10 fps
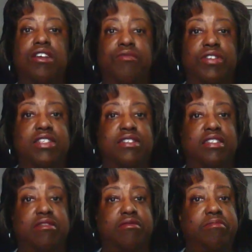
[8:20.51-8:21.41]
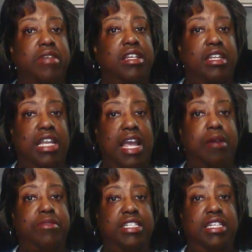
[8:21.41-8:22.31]
visit
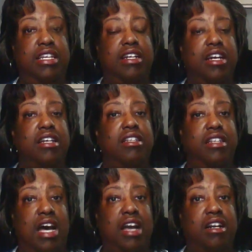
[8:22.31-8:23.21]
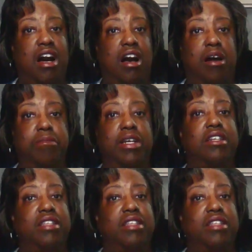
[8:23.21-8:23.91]
namtique.com.